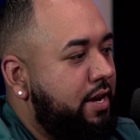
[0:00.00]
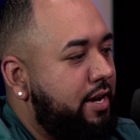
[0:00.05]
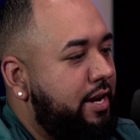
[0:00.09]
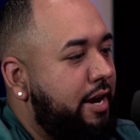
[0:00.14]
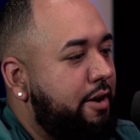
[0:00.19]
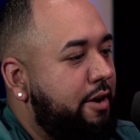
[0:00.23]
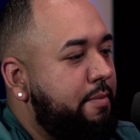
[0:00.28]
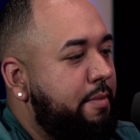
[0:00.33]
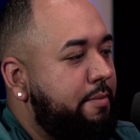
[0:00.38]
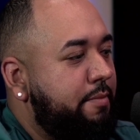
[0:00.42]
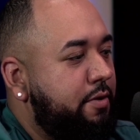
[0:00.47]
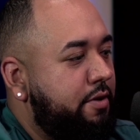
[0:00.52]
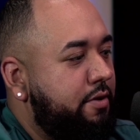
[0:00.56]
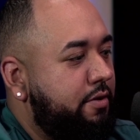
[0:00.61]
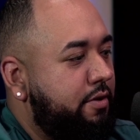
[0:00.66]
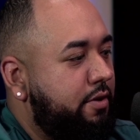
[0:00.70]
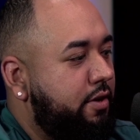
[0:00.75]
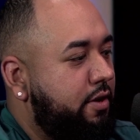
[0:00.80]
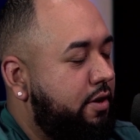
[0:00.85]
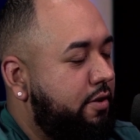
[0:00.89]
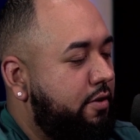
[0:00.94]
and I
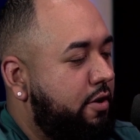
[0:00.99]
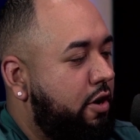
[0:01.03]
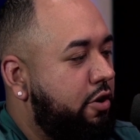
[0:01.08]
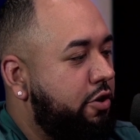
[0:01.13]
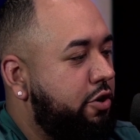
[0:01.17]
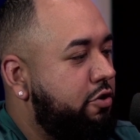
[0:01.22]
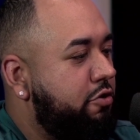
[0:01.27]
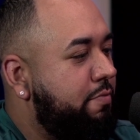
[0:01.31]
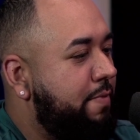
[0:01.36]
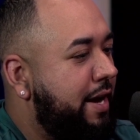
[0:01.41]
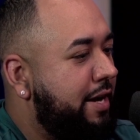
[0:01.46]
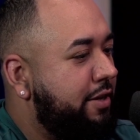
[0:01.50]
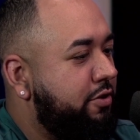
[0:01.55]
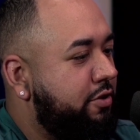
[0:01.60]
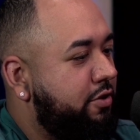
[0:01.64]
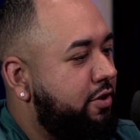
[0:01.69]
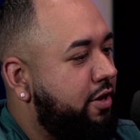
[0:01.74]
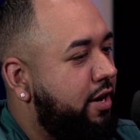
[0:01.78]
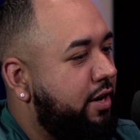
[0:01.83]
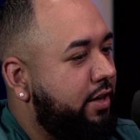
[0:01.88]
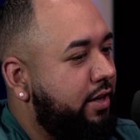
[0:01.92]
remember our youth
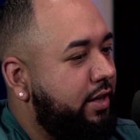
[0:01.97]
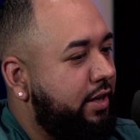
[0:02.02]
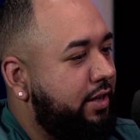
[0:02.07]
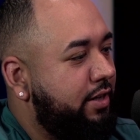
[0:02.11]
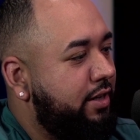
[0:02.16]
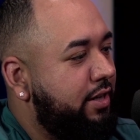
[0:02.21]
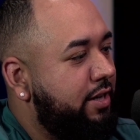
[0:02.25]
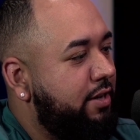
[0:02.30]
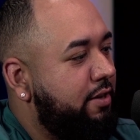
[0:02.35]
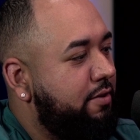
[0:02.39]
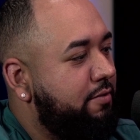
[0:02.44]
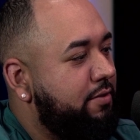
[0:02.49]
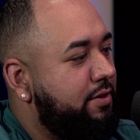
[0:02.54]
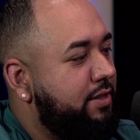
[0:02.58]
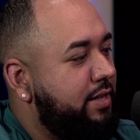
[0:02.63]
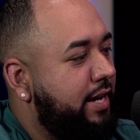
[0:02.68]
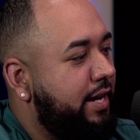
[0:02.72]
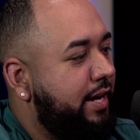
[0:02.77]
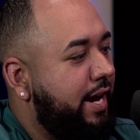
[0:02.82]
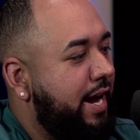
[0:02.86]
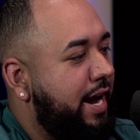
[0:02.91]
pastor talking, and he was
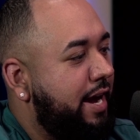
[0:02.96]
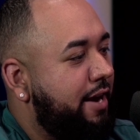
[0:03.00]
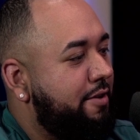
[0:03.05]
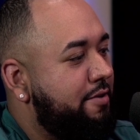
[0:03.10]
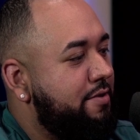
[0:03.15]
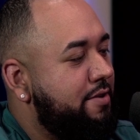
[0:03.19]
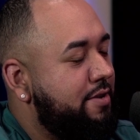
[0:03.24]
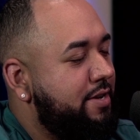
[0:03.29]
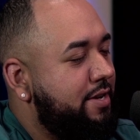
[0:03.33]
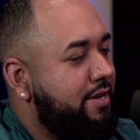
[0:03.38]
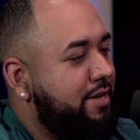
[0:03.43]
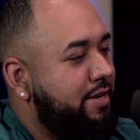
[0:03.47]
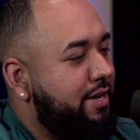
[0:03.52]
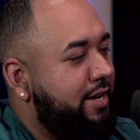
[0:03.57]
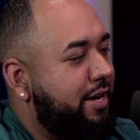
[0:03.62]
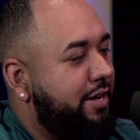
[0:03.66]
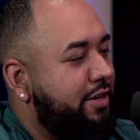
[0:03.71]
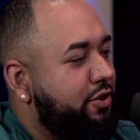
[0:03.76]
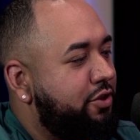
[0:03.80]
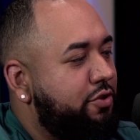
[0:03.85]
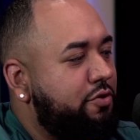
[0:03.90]
saying how
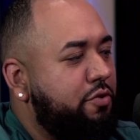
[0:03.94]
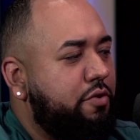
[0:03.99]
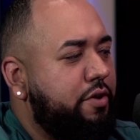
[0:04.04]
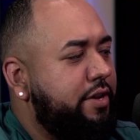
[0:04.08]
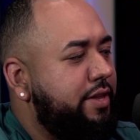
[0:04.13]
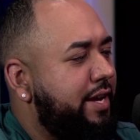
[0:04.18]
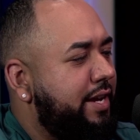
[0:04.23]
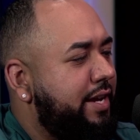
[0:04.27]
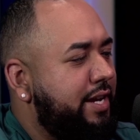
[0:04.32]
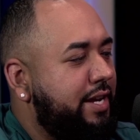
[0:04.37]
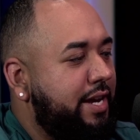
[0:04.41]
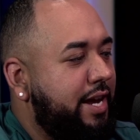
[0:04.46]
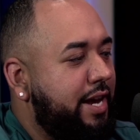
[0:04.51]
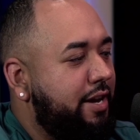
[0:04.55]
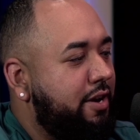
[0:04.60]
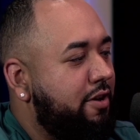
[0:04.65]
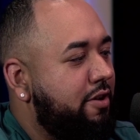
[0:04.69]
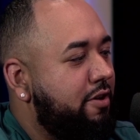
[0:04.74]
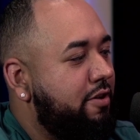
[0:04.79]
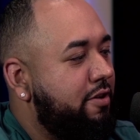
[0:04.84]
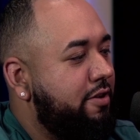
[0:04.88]
a story that he
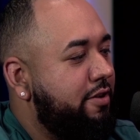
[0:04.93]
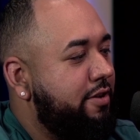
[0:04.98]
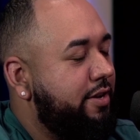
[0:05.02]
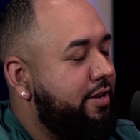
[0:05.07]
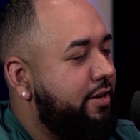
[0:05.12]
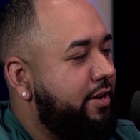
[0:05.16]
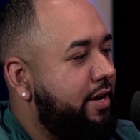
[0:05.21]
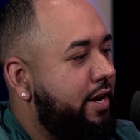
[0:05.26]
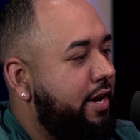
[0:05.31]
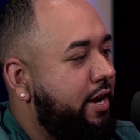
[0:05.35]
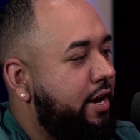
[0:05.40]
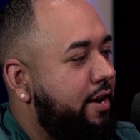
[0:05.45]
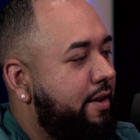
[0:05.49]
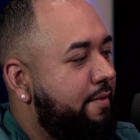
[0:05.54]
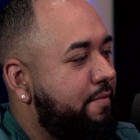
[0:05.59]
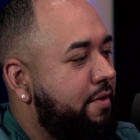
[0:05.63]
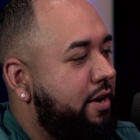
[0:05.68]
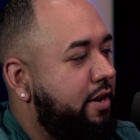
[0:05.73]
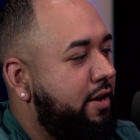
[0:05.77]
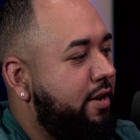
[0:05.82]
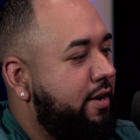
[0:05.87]
had heard
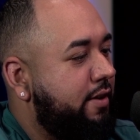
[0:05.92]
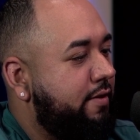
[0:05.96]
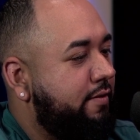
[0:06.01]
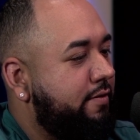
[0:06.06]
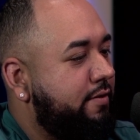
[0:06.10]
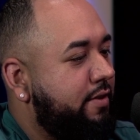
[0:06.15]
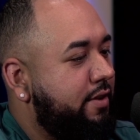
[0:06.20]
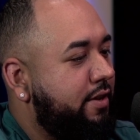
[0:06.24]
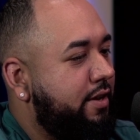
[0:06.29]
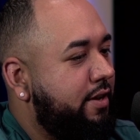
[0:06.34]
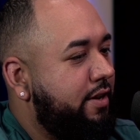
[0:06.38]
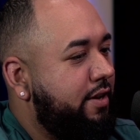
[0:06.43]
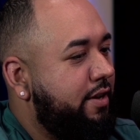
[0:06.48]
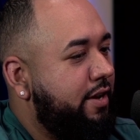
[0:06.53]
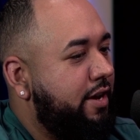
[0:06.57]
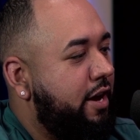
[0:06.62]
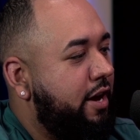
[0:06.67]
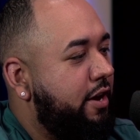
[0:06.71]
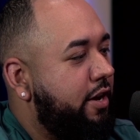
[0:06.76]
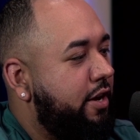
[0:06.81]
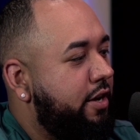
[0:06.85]
of
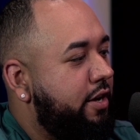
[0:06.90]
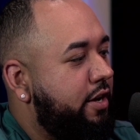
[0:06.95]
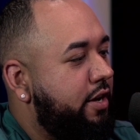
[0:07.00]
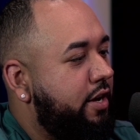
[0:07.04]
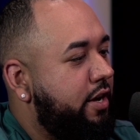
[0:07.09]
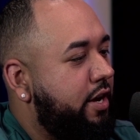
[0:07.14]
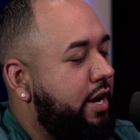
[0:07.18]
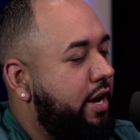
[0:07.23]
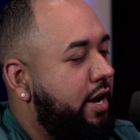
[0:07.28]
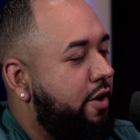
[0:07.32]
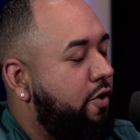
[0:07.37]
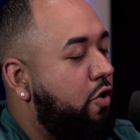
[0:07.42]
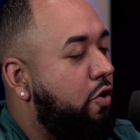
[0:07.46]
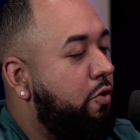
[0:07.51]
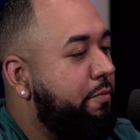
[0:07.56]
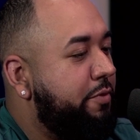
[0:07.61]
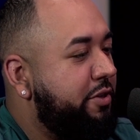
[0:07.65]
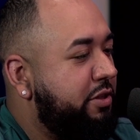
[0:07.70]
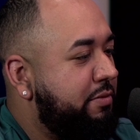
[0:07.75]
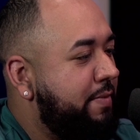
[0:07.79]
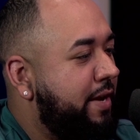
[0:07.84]
a
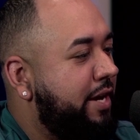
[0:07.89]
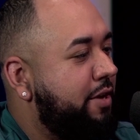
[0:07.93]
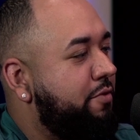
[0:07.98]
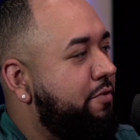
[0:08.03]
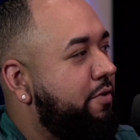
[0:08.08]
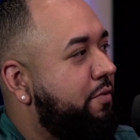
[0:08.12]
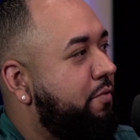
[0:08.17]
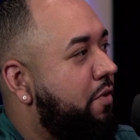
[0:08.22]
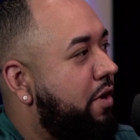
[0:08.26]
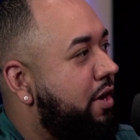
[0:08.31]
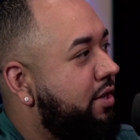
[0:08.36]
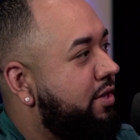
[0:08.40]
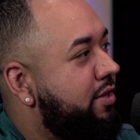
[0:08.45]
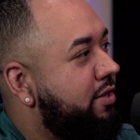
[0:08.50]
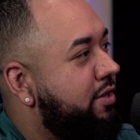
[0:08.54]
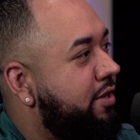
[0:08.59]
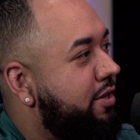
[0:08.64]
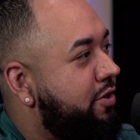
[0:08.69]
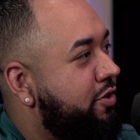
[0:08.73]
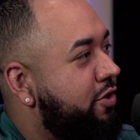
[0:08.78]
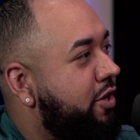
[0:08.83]
homeless man who had walked
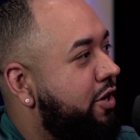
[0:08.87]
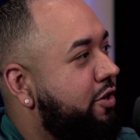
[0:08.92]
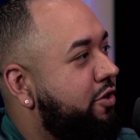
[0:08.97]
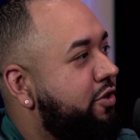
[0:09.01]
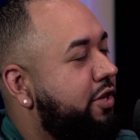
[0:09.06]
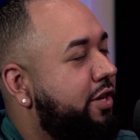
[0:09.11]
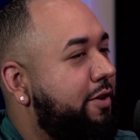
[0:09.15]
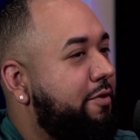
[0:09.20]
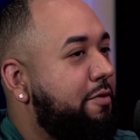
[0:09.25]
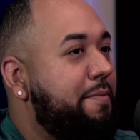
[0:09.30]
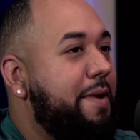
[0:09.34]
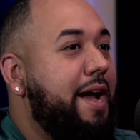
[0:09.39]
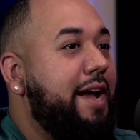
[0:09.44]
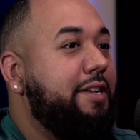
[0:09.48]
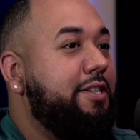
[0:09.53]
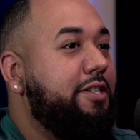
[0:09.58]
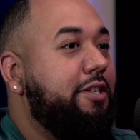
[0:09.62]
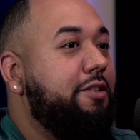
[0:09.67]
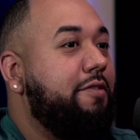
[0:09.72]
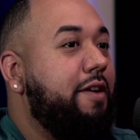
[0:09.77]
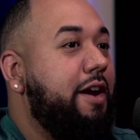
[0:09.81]
into the church, and they were
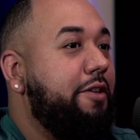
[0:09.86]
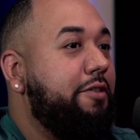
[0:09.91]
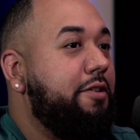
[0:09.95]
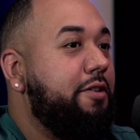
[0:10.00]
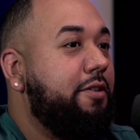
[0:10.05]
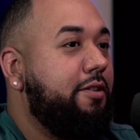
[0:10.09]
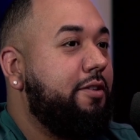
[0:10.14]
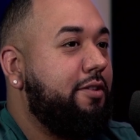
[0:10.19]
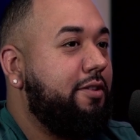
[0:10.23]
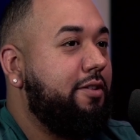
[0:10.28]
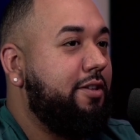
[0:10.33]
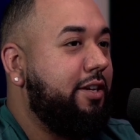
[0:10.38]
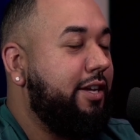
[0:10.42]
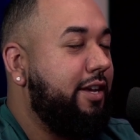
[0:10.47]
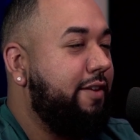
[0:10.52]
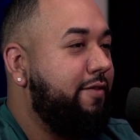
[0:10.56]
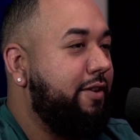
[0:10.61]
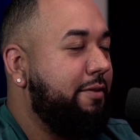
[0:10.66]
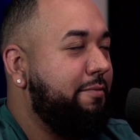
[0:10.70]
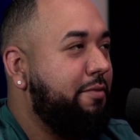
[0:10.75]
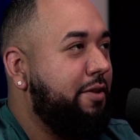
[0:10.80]
passing around the
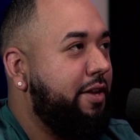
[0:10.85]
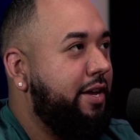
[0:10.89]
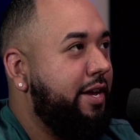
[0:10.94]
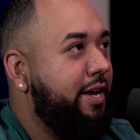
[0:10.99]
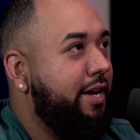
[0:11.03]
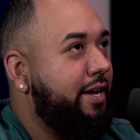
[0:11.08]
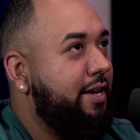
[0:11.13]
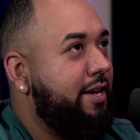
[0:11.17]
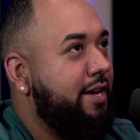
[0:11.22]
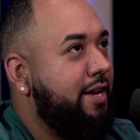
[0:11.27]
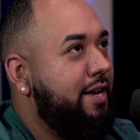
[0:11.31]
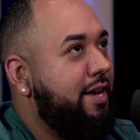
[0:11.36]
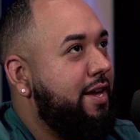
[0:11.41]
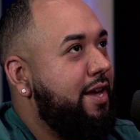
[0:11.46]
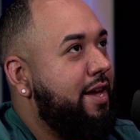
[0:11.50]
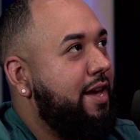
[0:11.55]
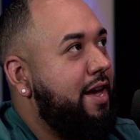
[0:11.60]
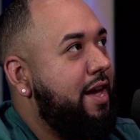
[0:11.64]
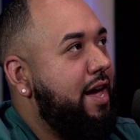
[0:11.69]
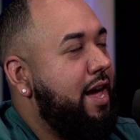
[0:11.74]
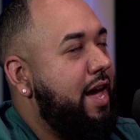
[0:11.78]
giving plate,
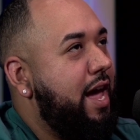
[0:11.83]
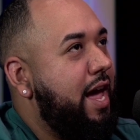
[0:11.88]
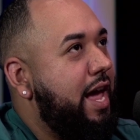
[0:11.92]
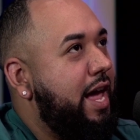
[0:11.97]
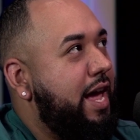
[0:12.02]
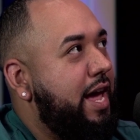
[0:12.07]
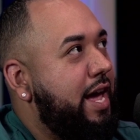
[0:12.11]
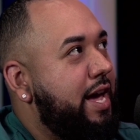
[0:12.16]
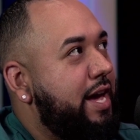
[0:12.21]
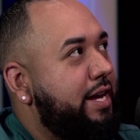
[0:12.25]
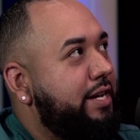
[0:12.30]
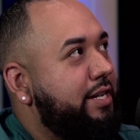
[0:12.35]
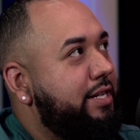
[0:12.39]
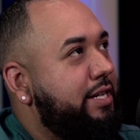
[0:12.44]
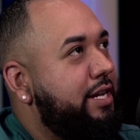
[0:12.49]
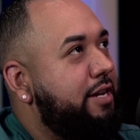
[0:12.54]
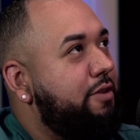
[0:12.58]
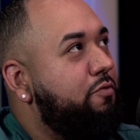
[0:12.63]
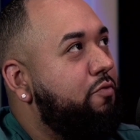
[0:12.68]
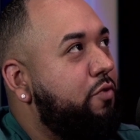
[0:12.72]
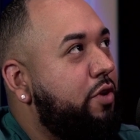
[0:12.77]
and
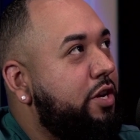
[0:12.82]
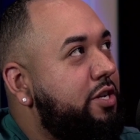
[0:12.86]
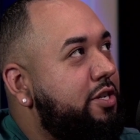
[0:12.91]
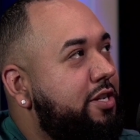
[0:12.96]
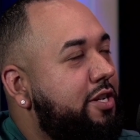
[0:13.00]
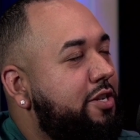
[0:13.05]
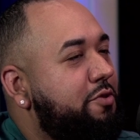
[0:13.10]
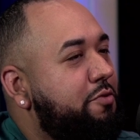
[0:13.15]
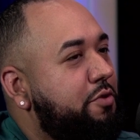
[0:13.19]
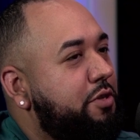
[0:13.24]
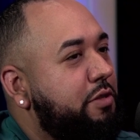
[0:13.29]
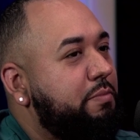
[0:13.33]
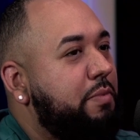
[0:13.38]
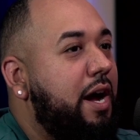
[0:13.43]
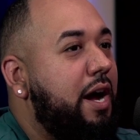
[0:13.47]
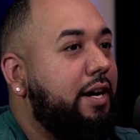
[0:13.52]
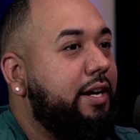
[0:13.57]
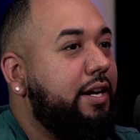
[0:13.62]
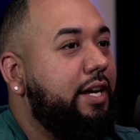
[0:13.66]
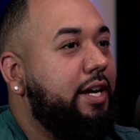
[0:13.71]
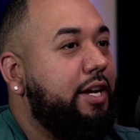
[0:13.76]
he reached into his
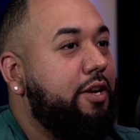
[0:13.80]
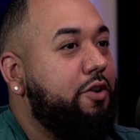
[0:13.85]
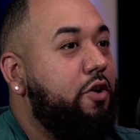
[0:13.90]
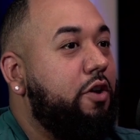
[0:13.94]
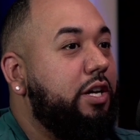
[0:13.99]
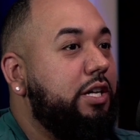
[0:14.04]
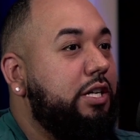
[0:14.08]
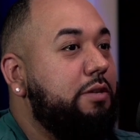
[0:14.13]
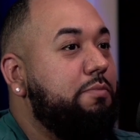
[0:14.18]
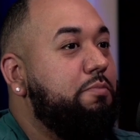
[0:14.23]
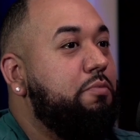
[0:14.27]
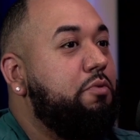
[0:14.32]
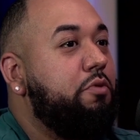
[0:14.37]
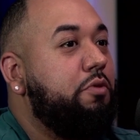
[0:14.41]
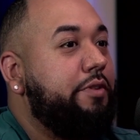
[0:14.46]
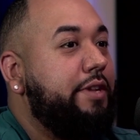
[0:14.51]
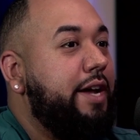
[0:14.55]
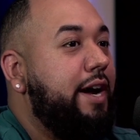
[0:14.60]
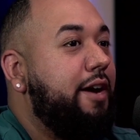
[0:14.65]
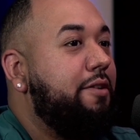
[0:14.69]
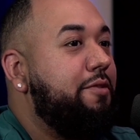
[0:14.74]
pocket, and all he
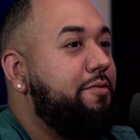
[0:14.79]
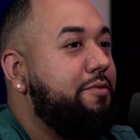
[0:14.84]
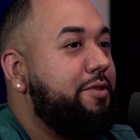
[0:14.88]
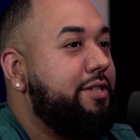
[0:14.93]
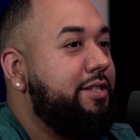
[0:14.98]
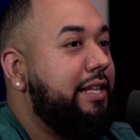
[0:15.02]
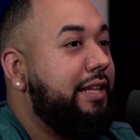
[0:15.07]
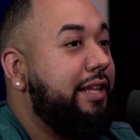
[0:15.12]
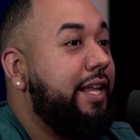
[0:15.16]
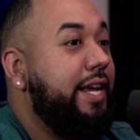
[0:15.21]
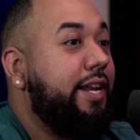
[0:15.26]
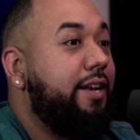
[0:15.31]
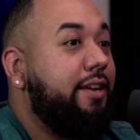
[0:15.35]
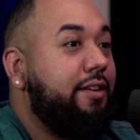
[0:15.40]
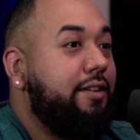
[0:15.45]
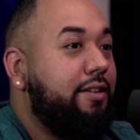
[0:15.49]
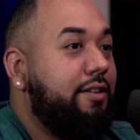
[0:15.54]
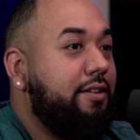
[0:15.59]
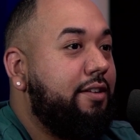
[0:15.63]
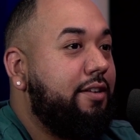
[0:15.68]
pulled out was lint.